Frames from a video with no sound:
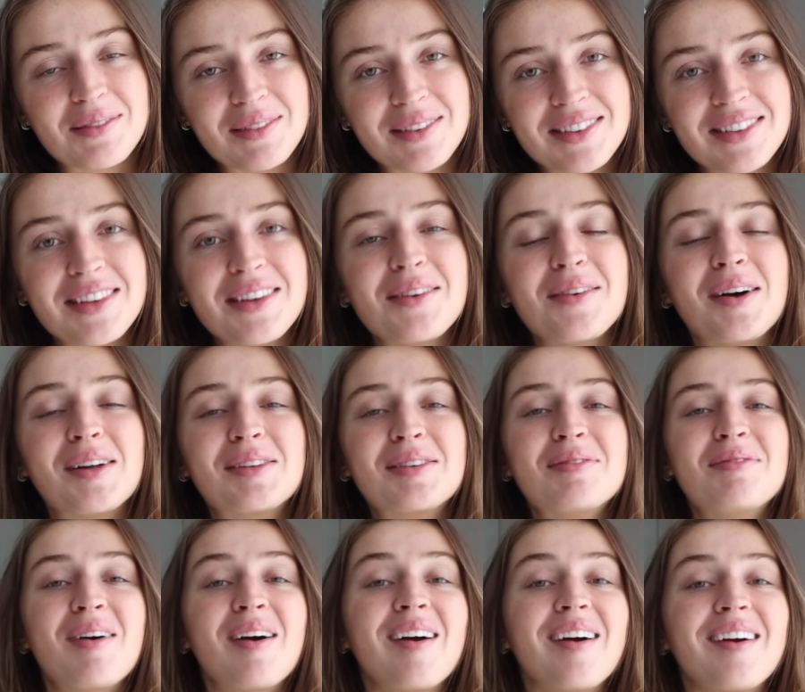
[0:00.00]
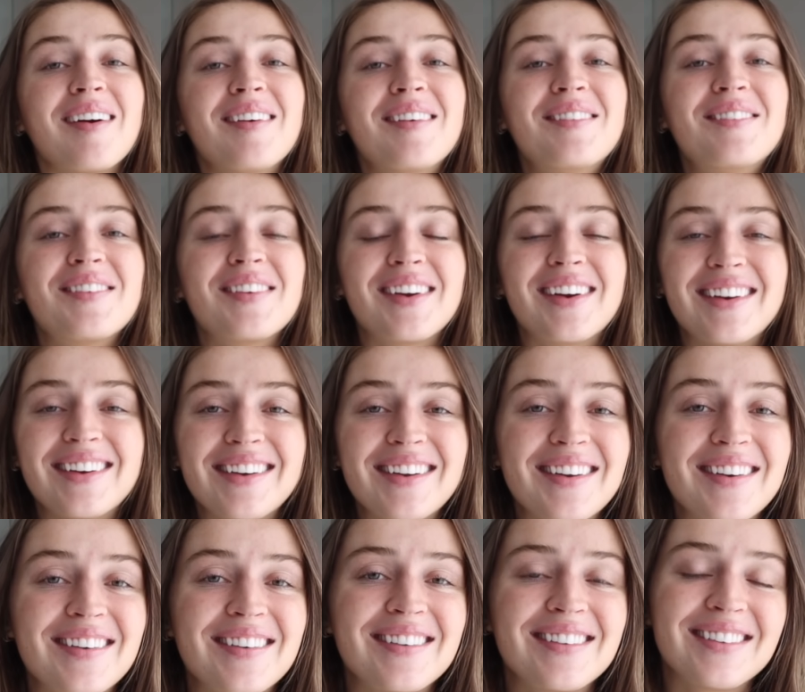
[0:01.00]
And we'll see you all tomorrow for a
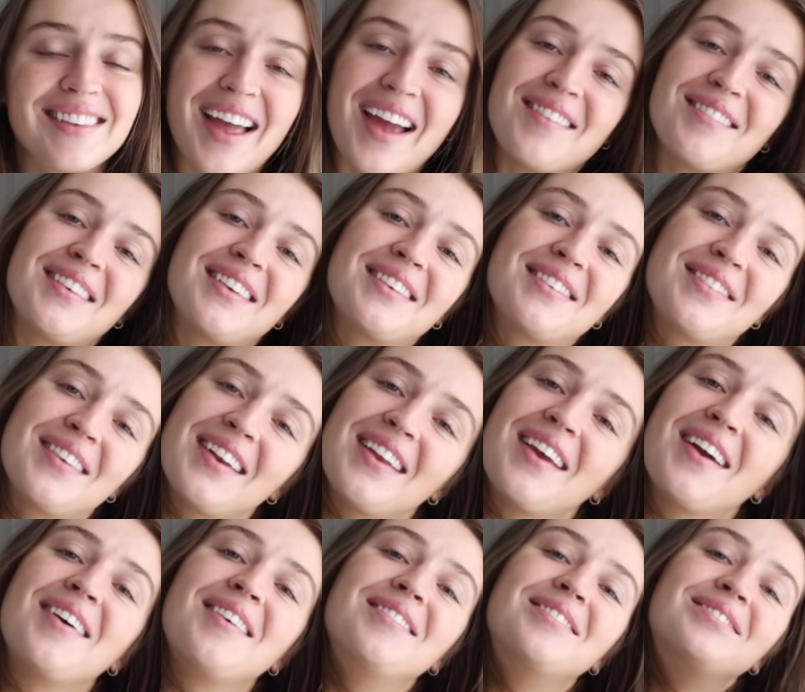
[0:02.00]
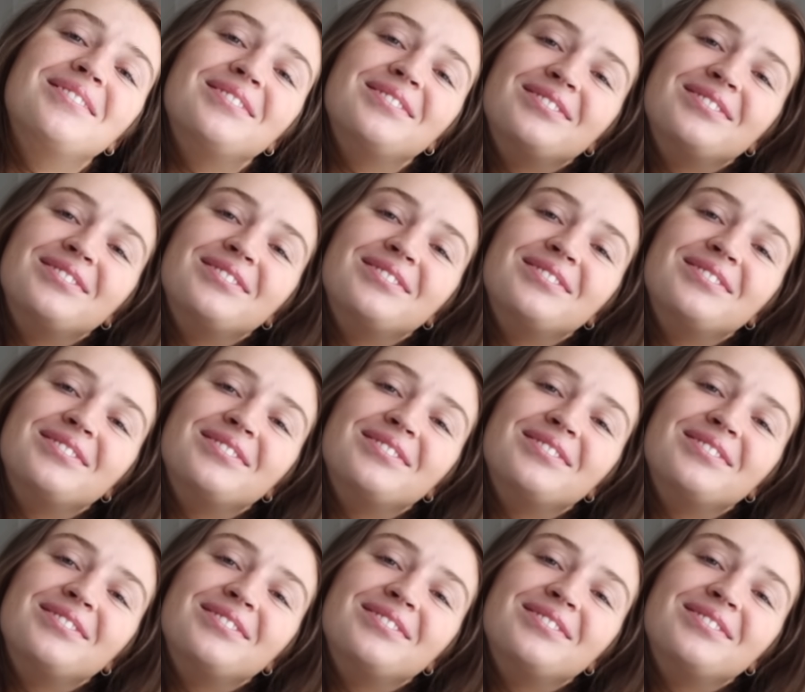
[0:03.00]
new Landmas video.